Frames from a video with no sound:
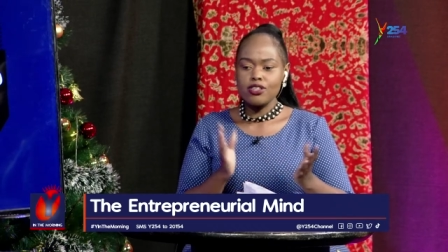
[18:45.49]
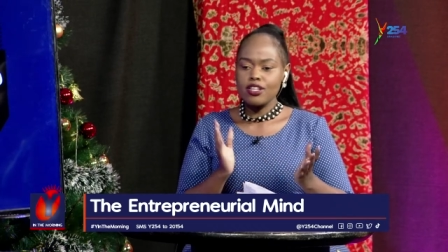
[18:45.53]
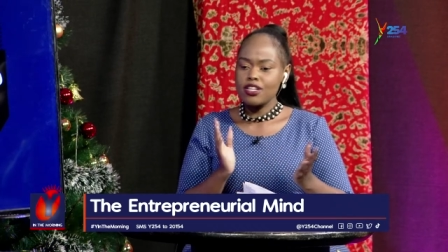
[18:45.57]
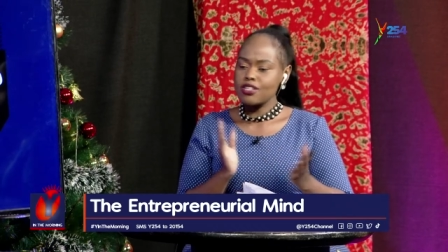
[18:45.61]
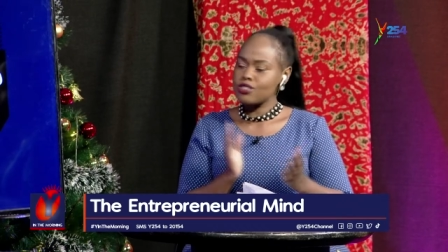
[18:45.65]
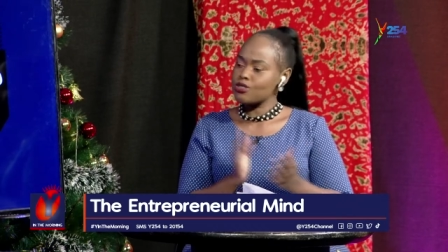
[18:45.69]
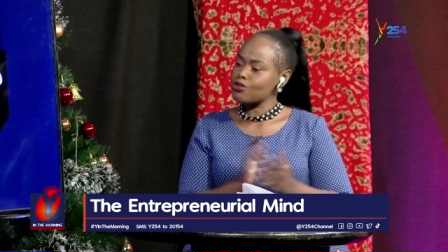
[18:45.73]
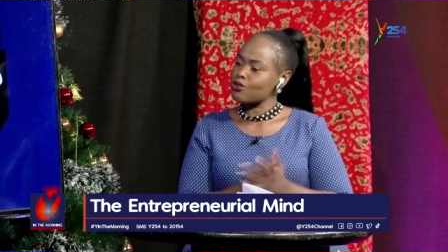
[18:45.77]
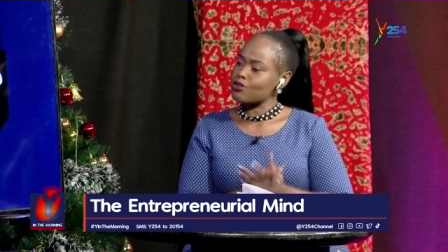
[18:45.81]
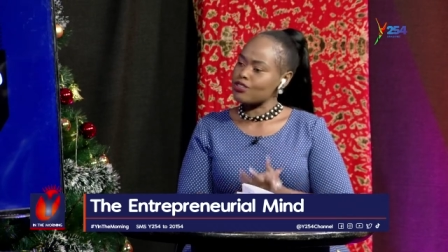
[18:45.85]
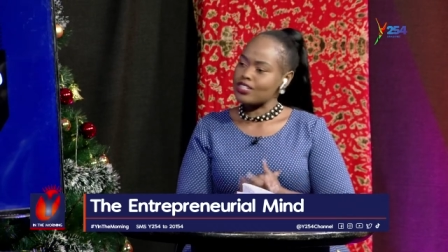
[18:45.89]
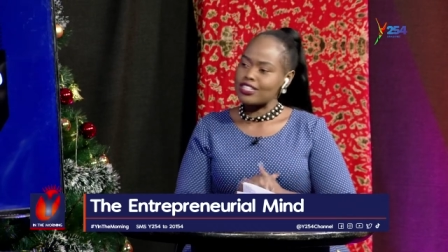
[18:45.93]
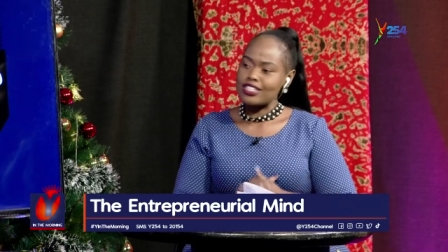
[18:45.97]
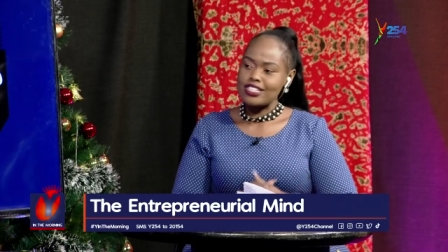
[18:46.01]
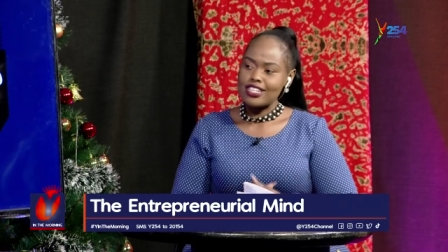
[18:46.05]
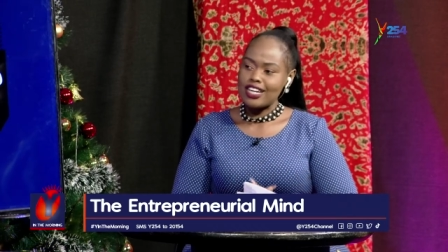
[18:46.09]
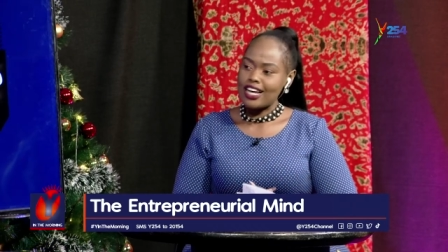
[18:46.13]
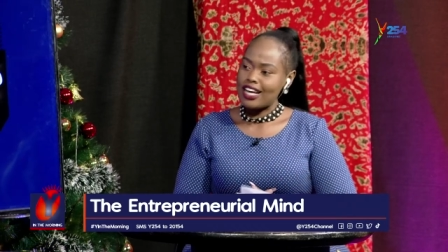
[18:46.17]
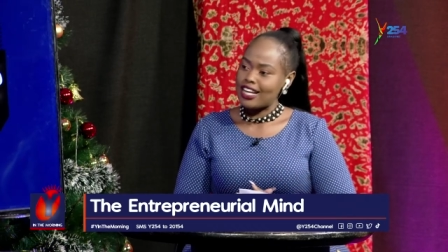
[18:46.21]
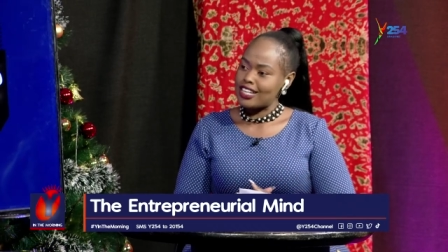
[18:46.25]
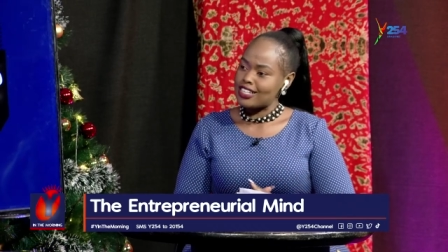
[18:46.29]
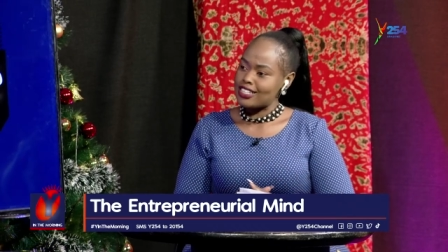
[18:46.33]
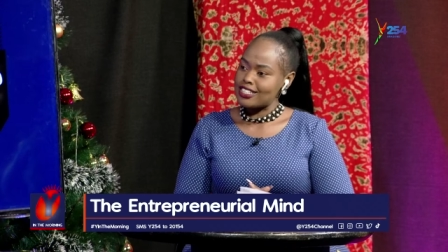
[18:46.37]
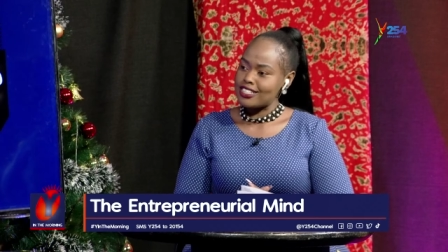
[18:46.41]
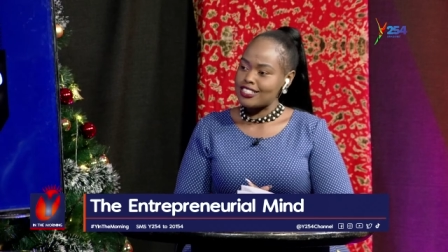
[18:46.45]
there's no
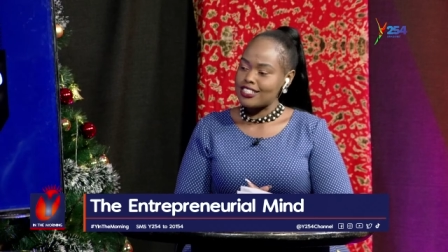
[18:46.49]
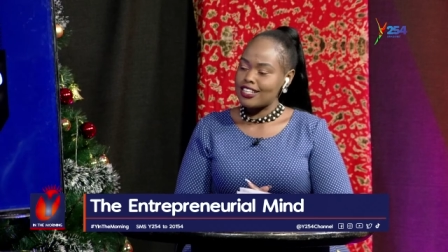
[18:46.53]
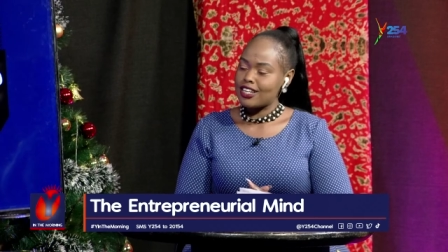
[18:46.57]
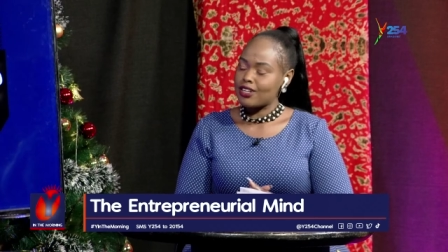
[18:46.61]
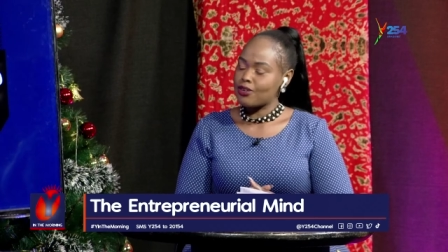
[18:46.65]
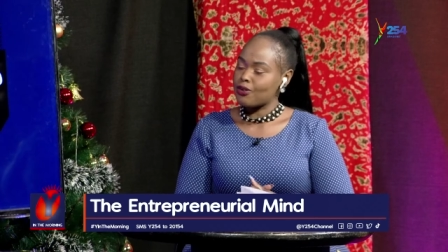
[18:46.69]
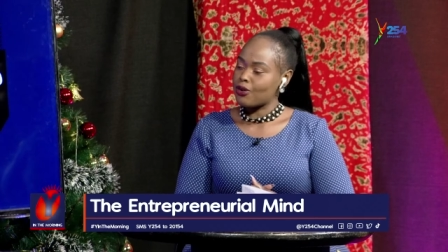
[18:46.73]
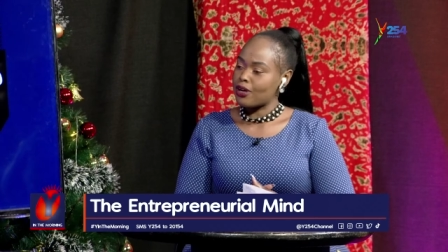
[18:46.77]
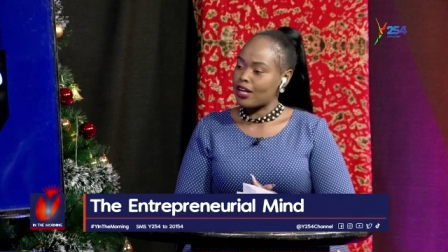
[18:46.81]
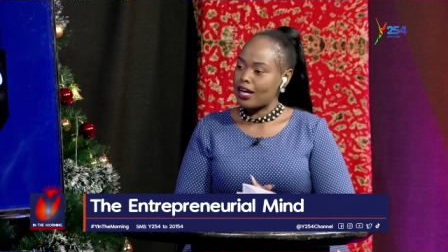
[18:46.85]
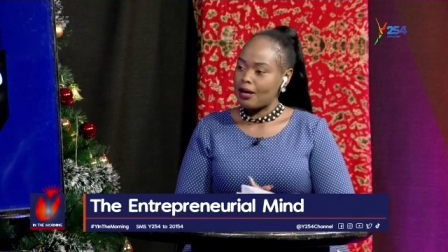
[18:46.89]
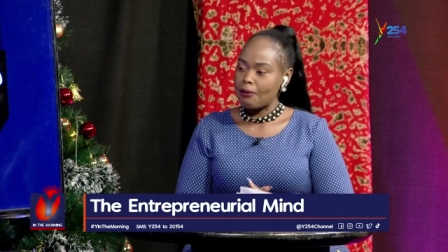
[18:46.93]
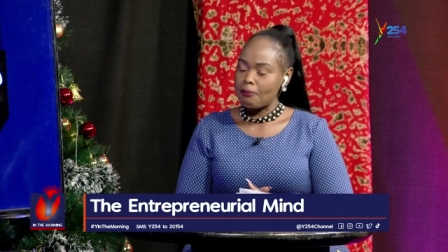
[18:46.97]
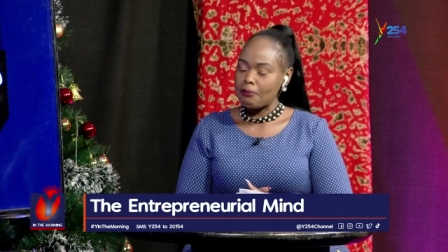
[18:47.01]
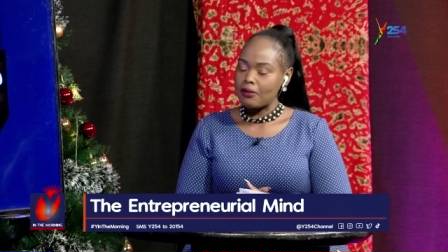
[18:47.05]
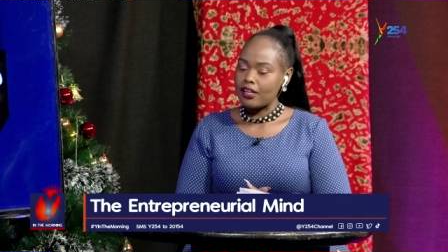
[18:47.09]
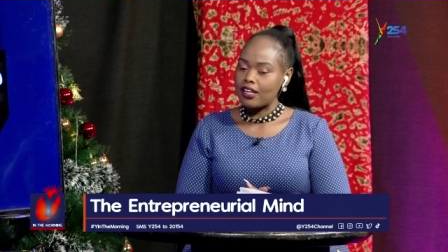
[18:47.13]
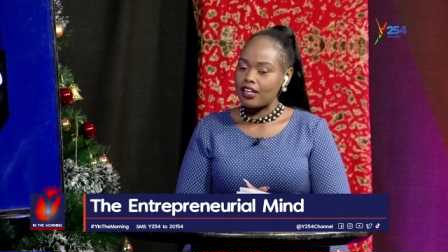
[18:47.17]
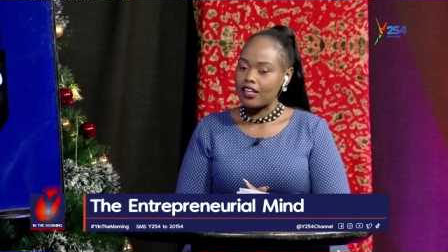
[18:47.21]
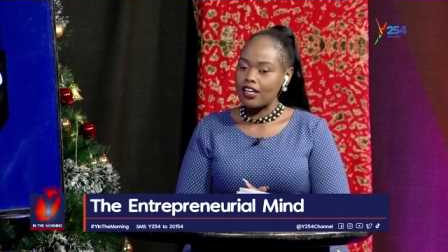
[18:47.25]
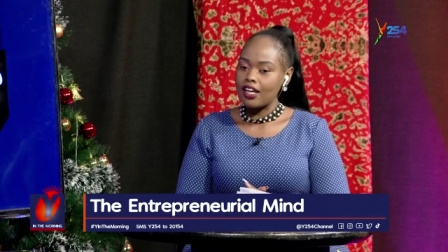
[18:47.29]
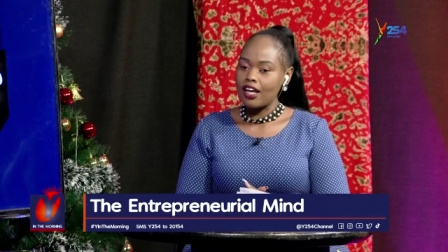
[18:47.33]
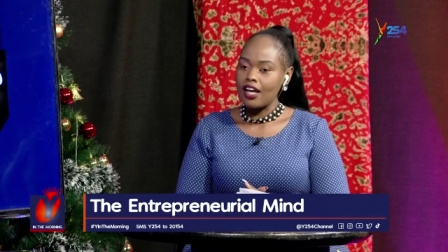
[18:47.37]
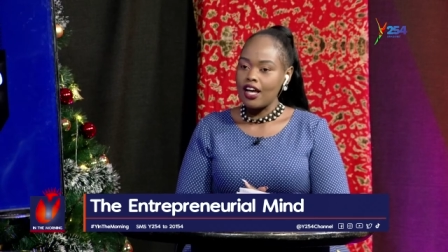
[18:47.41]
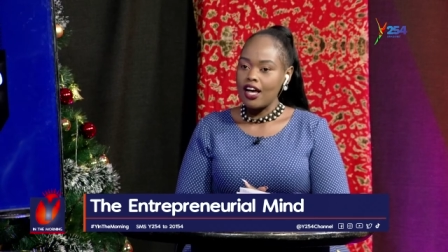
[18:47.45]
returns, they're not
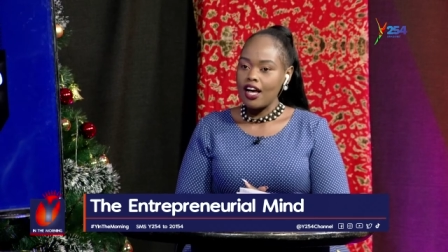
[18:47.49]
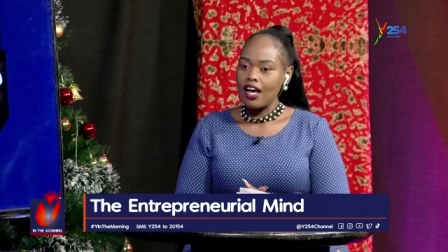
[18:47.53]
coming,